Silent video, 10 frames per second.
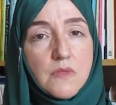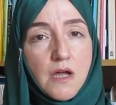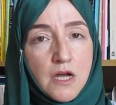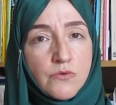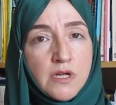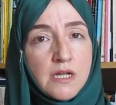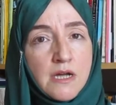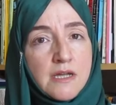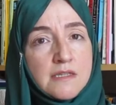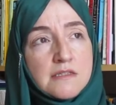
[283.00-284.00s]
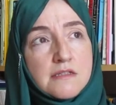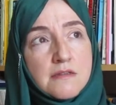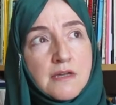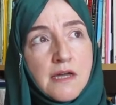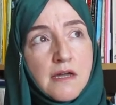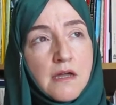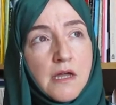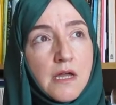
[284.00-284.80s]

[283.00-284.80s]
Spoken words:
I realized that